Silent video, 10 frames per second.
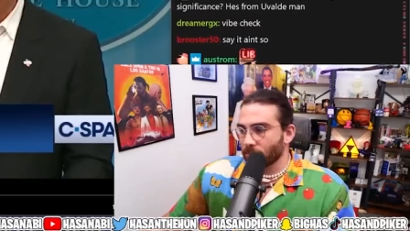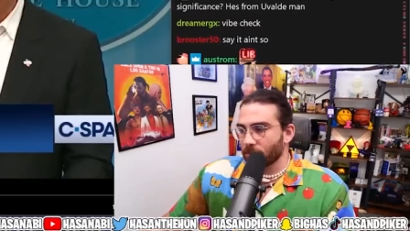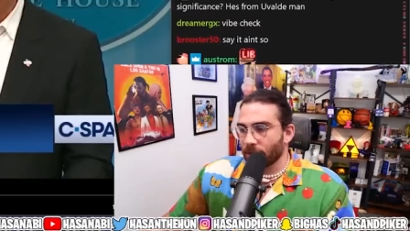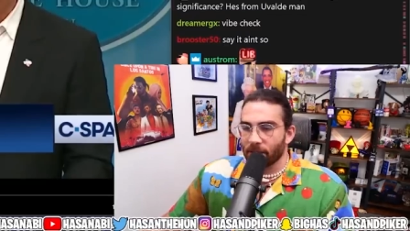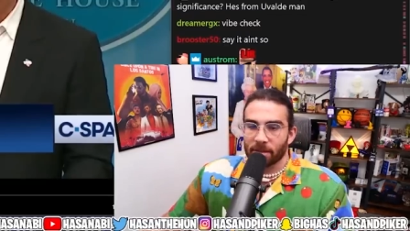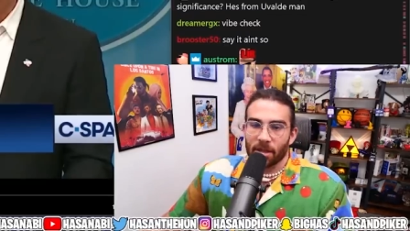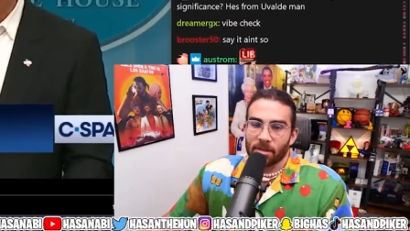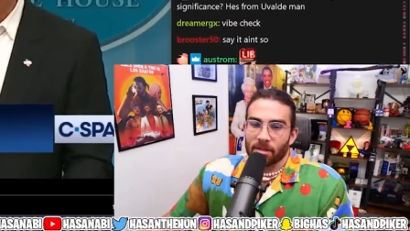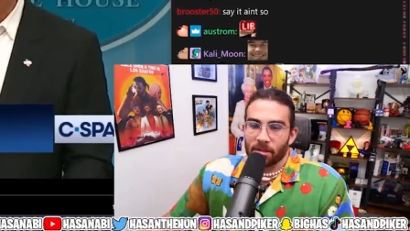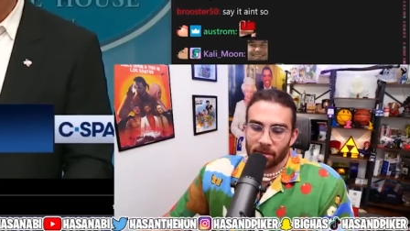They're going to say
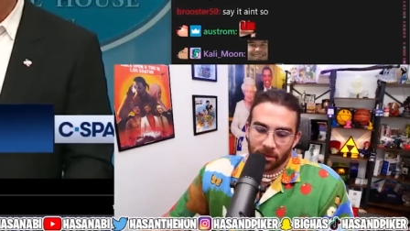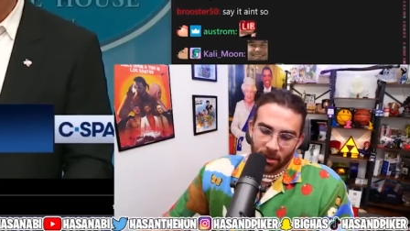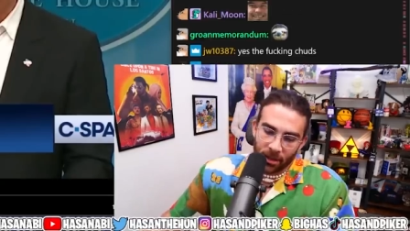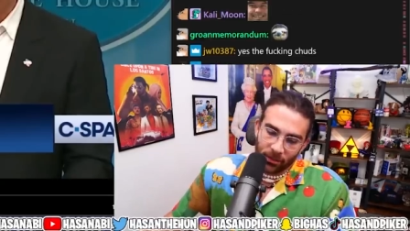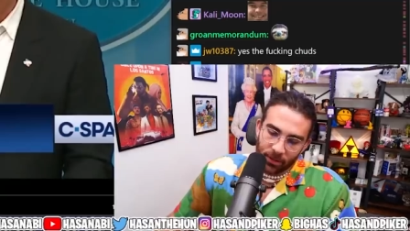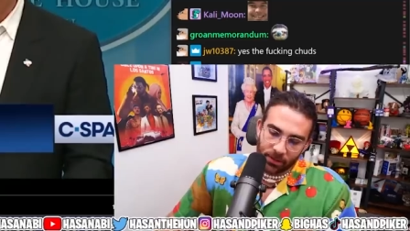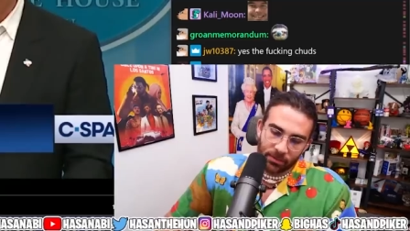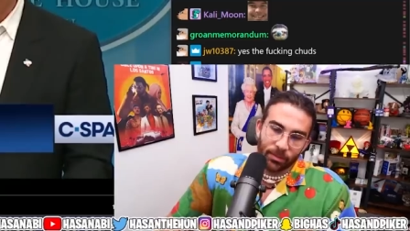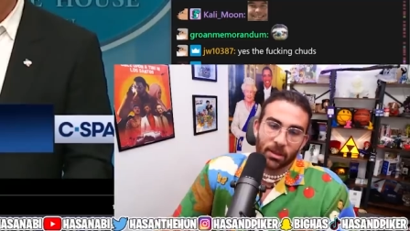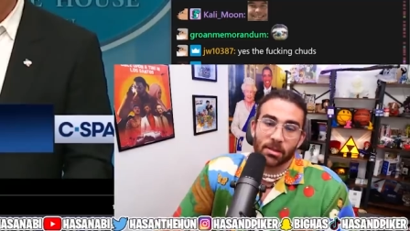it's disingenuous
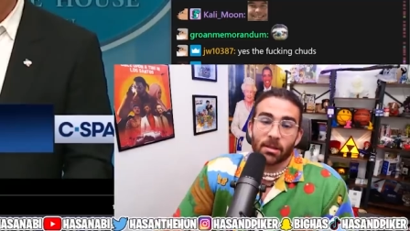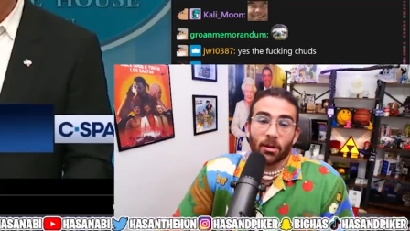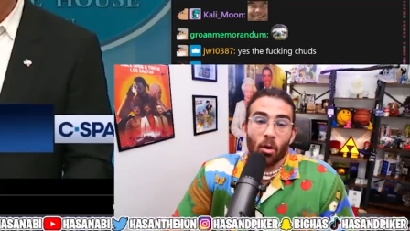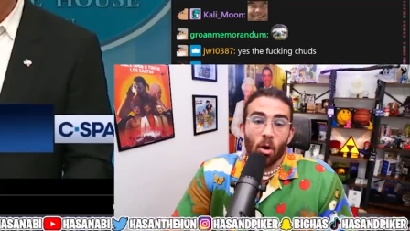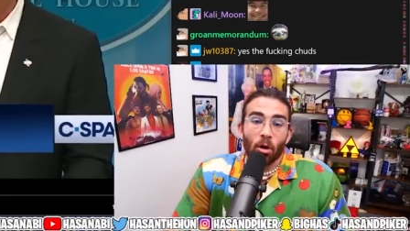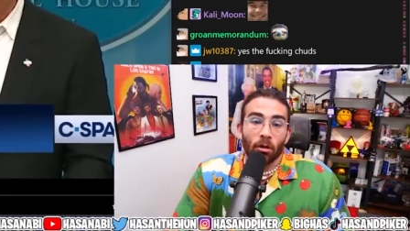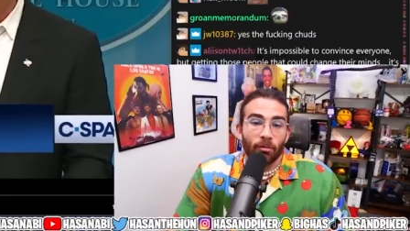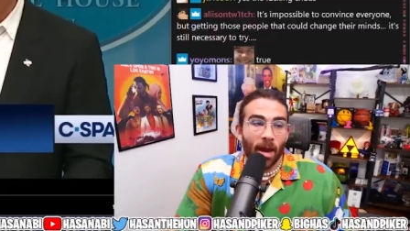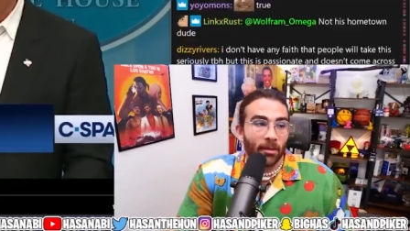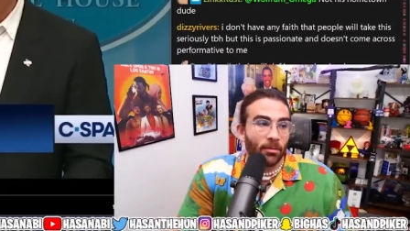because the goal of
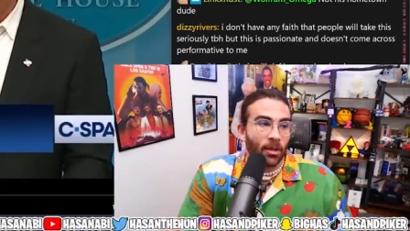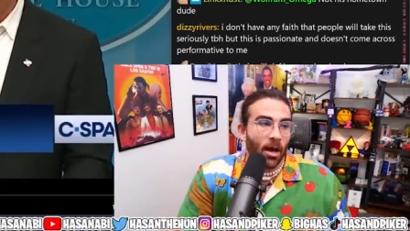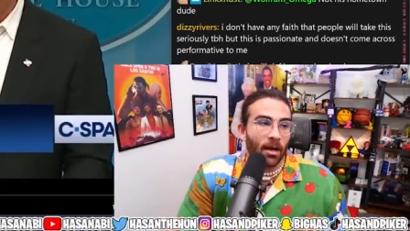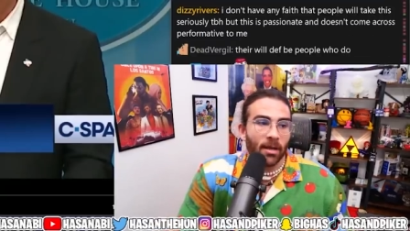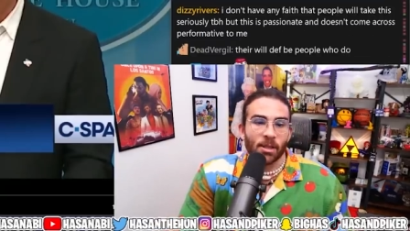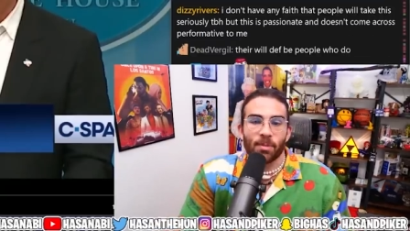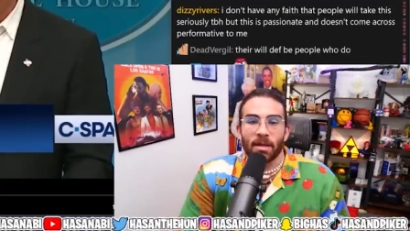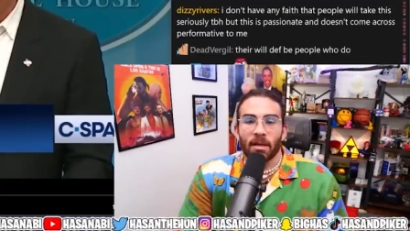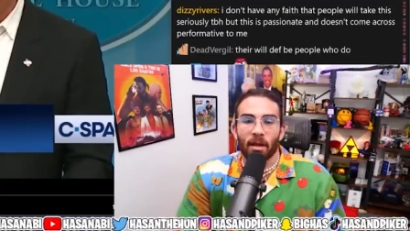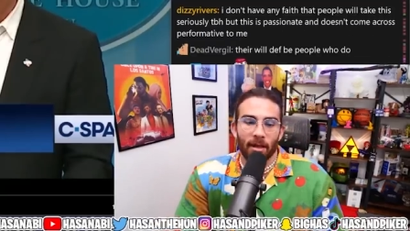Matthew McConaughey
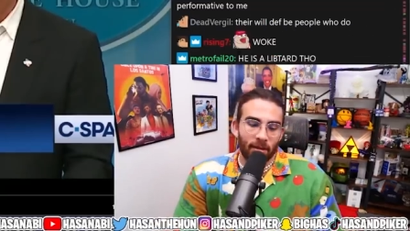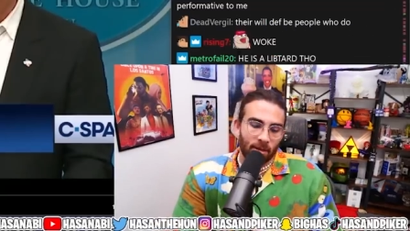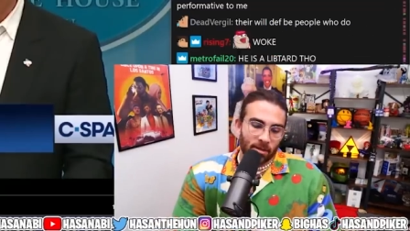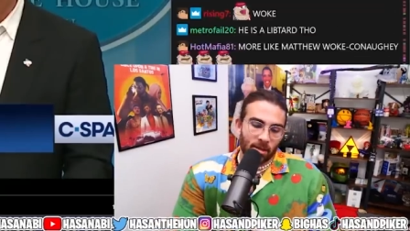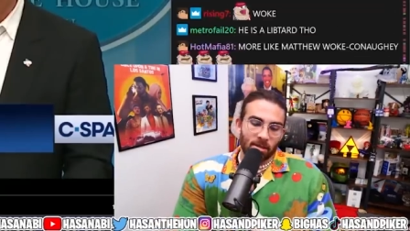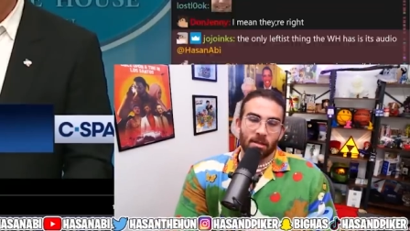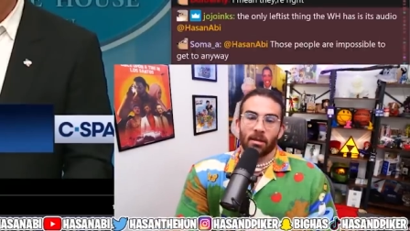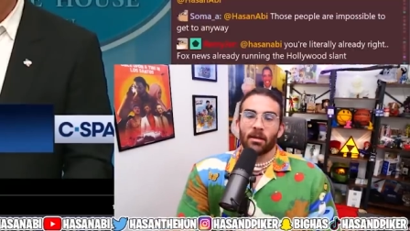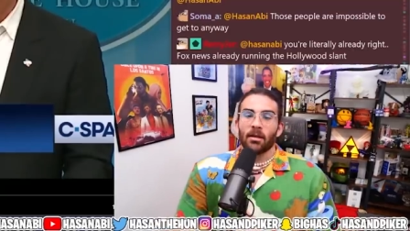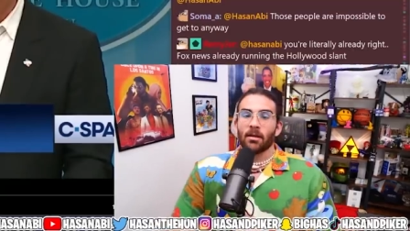speaking like this is
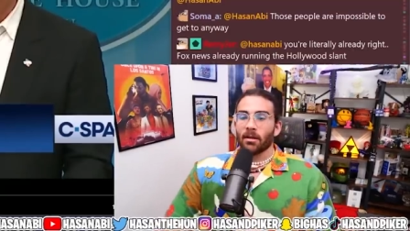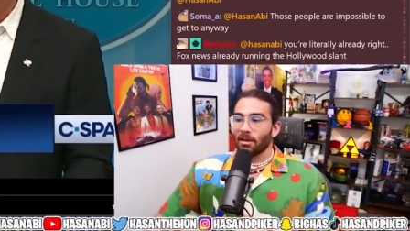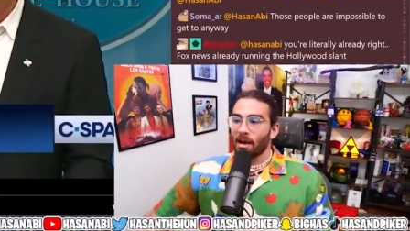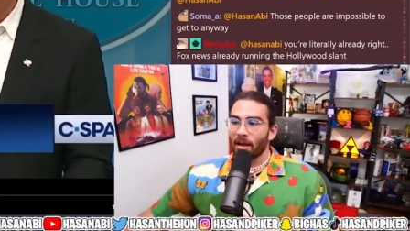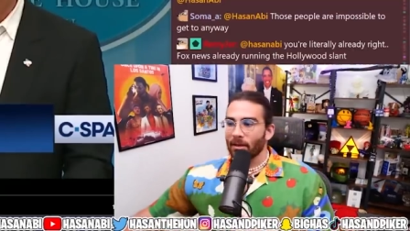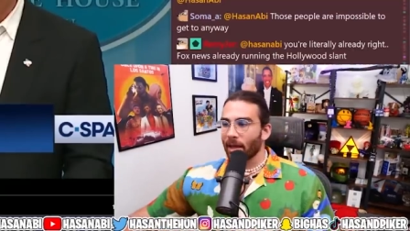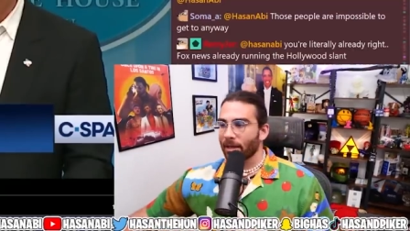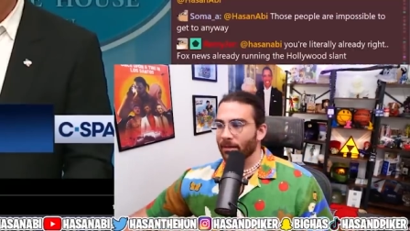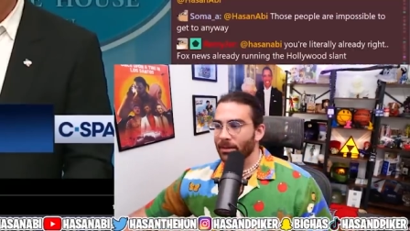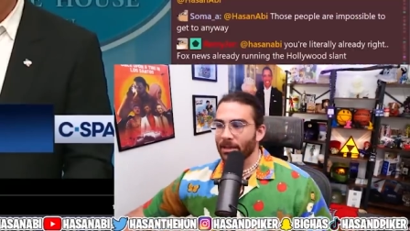to not
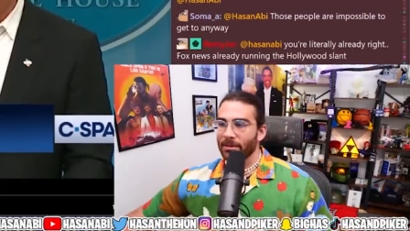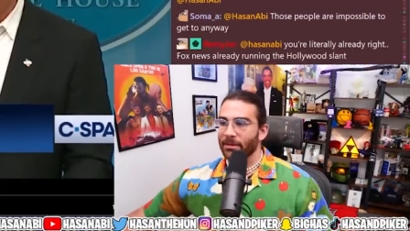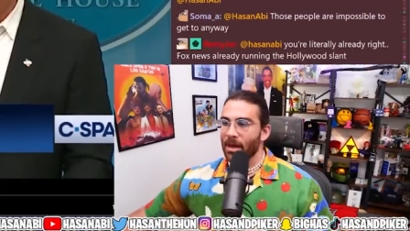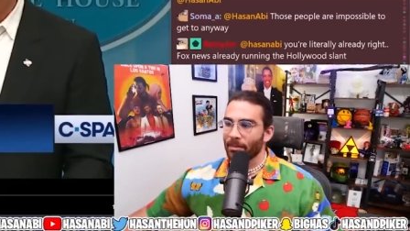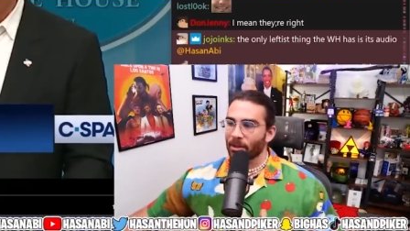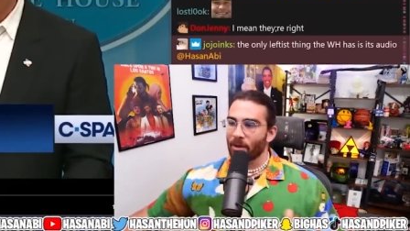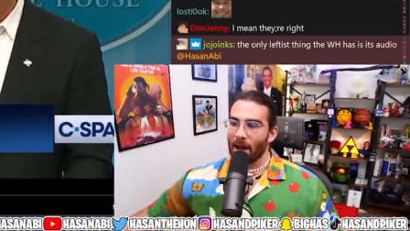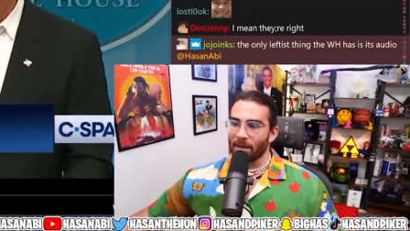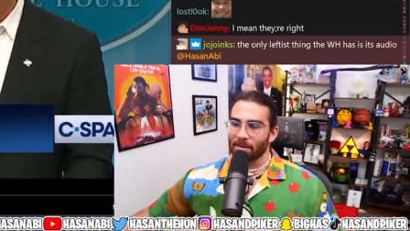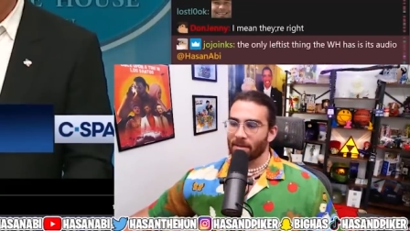like get the
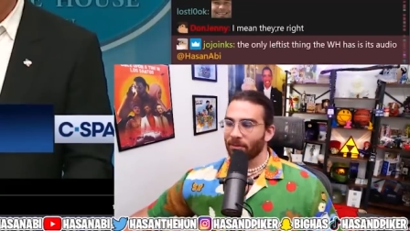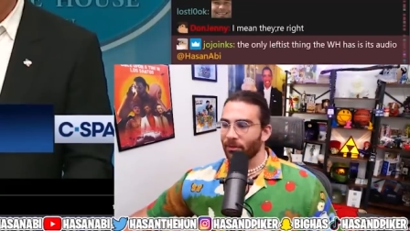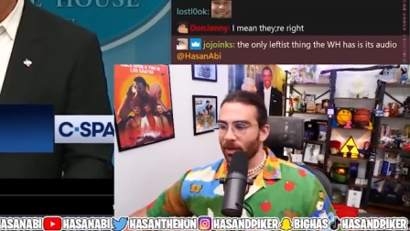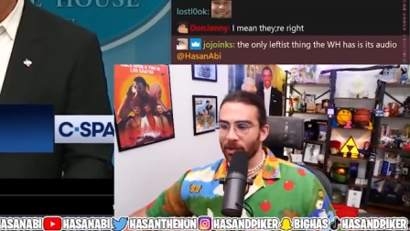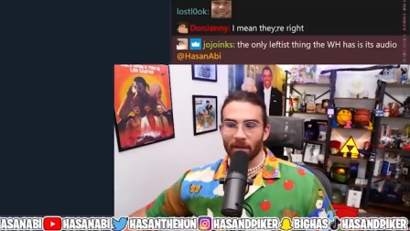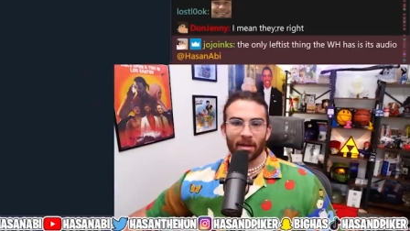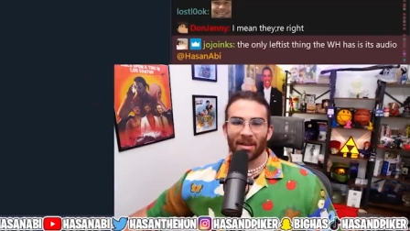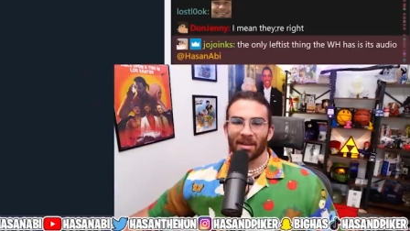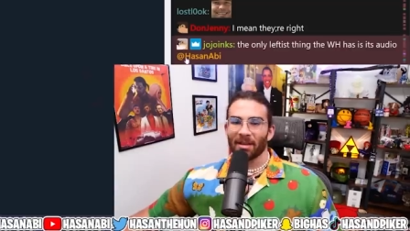Democrats to fucking